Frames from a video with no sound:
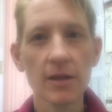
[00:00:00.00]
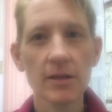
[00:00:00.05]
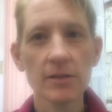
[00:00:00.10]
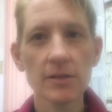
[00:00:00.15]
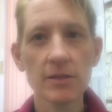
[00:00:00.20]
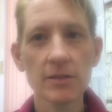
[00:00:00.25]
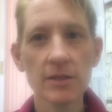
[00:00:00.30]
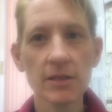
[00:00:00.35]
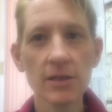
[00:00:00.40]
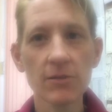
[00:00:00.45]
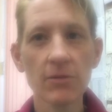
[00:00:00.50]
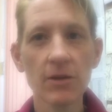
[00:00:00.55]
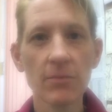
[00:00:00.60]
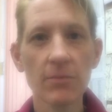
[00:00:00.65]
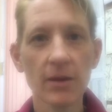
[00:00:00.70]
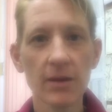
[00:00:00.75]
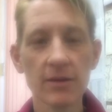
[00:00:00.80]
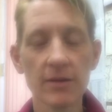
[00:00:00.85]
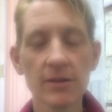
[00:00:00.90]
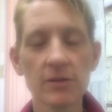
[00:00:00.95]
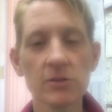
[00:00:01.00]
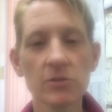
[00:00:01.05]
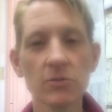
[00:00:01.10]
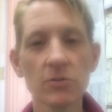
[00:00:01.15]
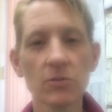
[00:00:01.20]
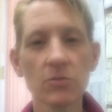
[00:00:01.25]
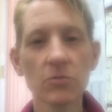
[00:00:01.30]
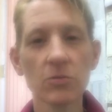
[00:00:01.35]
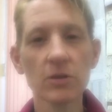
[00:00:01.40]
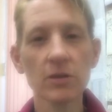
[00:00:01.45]
to see what methods
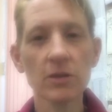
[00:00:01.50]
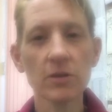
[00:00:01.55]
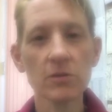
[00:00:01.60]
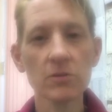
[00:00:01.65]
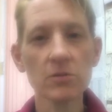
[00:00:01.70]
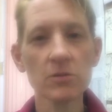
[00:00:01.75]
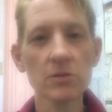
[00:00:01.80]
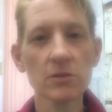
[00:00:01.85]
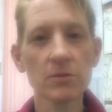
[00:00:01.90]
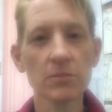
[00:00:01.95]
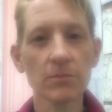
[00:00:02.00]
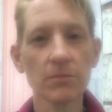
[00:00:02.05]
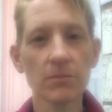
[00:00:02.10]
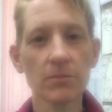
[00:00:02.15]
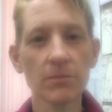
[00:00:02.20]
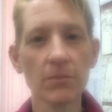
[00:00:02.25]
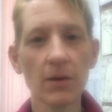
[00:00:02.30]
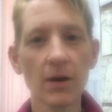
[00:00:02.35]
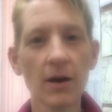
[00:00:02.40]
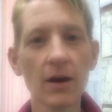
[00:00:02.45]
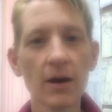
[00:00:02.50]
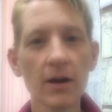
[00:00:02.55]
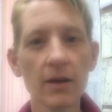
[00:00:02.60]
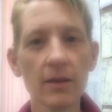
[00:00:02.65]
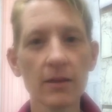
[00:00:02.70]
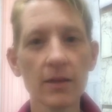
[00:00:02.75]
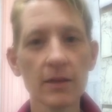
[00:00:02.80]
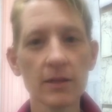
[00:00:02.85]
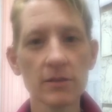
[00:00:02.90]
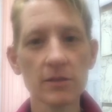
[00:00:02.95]
were used by
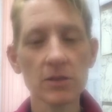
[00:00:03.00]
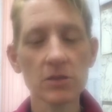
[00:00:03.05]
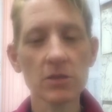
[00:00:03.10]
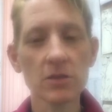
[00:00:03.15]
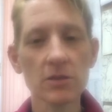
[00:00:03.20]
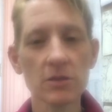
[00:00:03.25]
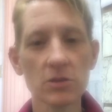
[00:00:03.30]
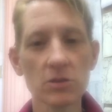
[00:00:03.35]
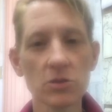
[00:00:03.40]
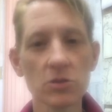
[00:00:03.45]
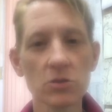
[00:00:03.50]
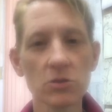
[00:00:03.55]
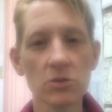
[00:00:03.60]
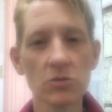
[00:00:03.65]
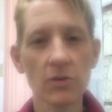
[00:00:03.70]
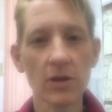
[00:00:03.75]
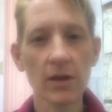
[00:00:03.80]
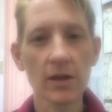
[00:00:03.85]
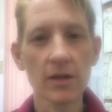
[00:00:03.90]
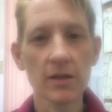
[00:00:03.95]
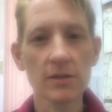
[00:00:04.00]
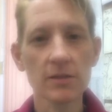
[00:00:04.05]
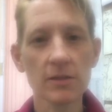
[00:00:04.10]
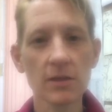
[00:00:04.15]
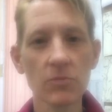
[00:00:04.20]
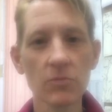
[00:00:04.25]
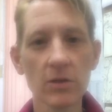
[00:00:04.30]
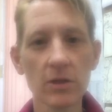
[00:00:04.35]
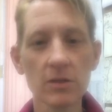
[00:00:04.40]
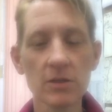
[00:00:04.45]
the indigenous Australians
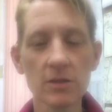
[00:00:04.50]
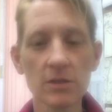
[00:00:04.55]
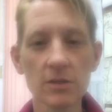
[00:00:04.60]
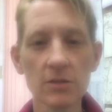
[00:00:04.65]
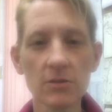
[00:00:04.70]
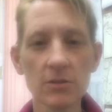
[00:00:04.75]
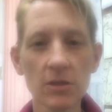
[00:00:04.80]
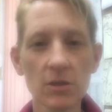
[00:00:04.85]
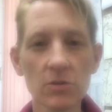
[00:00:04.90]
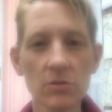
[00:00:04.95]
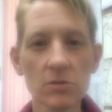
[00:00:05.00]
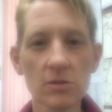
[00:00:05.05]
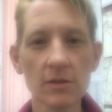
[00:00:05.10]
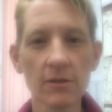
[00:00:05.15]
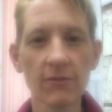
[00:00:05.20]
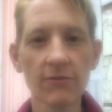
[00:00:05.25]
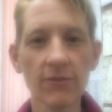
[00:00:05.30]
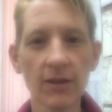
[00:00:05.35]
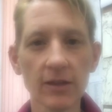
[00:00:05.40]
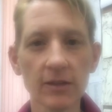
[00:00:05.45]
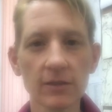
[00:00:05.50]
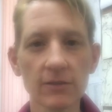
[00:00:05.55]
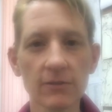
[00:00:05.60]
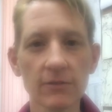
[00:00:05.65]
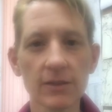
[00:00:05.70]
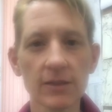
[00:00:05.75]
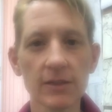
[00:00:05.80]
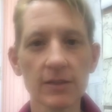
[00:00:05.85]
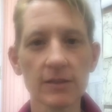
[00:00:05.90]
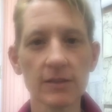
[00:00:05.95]
that we could still use
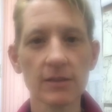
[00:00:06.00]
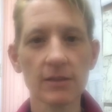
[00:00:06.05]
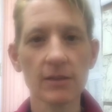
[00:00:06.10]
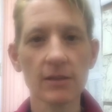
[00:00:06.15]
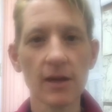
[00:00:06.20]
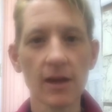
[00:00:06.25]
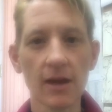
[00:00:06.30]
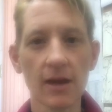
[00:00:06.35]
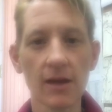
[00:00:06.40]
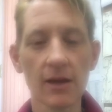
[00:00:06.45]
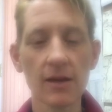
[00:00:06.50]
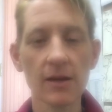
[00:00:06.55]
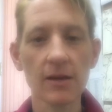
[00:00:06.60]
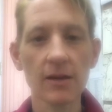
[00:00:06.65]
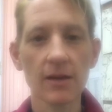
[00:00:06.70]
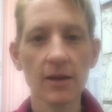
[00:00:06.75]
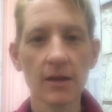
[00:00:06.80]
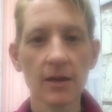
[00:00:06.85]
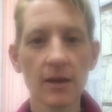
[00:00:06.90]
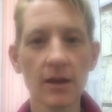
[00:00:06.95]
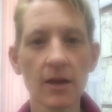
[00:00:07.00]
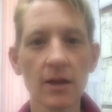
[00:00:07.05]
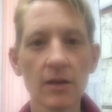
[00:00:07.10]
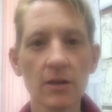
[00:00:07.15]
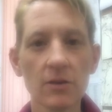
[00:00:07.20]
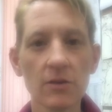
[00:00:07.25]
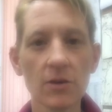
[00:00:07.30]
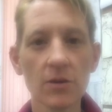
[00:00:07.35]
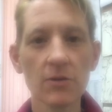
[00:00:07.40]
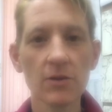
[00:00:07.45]
effectively today,
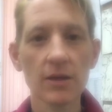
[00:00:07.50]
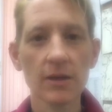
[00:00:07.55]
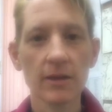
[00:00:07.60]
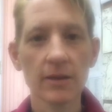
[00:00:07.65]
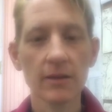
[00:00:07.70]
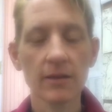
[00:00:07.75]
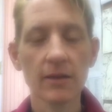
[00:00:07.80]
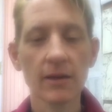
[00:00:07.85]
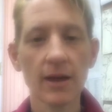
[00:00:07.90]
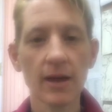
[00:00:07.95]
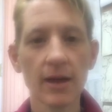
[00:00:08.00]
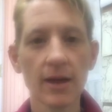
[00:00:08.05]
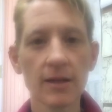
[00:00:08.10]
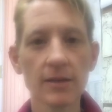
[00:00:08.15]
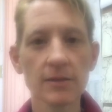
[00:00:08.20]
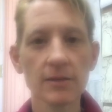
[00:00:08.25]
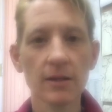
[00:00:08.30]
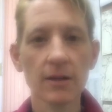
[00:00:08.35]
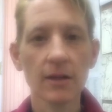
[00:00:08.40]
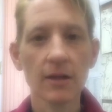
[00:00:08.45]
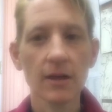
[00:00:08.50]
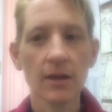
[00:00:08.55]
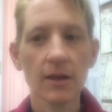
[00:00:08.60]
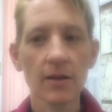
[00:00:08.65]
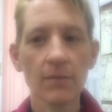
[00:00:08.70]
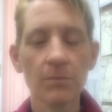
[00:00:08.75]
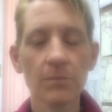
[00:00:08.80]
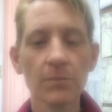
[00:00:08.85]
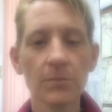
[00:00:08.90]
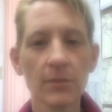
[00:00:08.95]
noting that
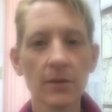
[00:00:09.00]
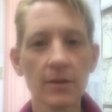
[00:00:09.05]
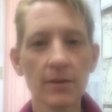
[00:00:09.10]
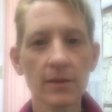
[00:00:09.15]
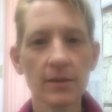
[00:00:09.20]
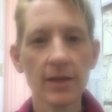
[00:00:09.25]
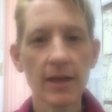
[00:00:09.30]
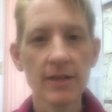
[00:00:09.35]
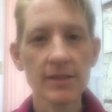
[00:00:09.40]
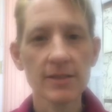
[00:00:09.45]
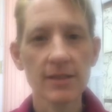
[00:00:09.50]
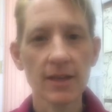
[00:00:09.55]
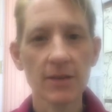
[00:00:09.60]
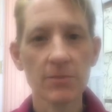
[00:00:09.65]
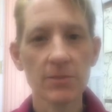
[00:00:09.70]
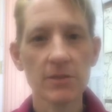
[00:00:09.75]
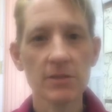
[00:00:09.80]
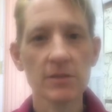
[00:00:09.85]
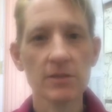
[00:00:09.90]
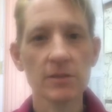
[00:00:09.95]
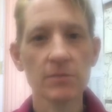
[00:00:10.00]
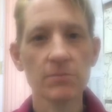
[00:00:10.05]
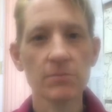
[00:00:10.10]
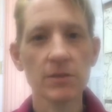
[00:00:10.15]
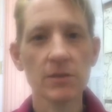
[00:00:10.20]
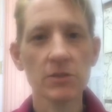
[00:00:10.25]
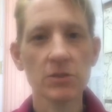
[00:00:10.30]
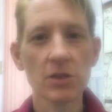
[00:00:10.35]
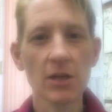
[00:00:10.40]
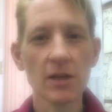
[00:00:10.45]
the landscape has
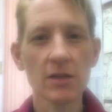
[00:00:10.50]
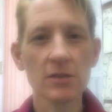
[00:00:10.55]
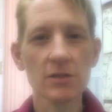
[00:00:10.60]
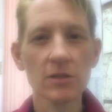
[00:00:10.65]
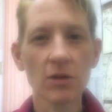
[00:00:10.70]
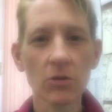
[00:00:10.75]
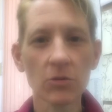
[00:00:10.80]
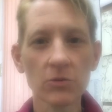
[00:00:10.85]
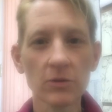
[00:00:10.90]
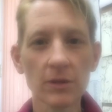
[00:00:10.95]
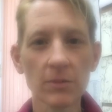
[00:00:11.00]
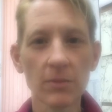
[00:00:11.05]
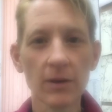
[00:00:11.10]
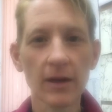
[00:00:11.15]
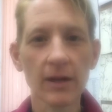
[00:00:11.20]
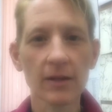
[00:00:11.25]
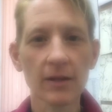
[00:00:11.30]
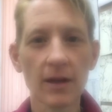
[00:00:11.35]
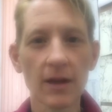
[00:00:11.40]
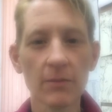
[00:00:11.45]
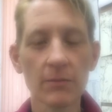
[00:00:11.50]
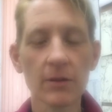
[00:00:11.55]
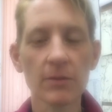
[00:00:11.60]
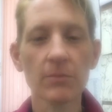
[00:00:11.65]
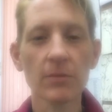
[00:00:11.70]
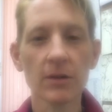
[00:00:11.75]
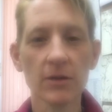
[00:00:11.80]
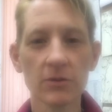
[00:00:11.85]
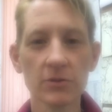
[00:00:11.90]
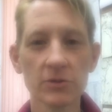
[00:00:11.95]
been changed not only by climate
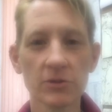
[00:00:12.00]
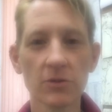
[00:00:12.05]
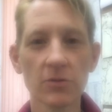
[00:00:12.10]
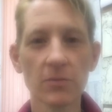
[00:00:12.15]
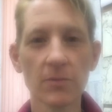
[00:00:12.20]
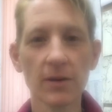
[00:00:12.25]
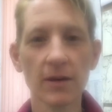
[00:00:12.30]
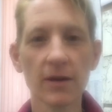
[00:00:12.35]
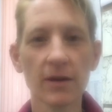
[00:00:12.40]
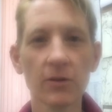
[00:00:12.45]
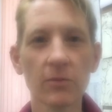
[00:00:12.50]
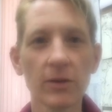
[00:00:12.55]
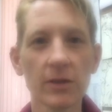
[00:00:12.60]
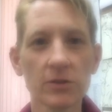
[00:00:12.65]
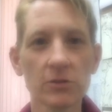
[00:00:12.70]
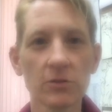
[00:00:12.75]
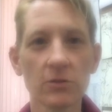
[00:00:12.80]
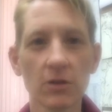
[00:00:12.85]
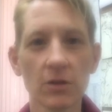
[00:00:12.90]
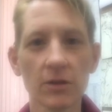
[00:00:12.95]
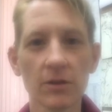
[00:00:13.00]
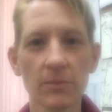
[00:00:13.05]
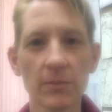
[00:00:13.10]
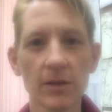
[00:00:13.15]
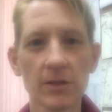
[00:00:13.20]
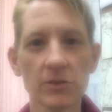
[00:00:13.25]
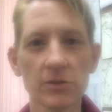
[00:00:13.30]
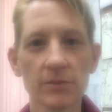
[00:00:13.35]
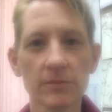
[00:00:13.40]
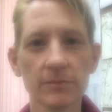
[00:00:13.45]
but also by Western
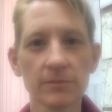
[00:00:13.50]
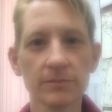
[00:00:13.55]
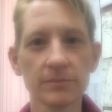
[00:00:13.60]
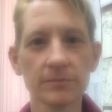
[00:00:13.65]
occupation.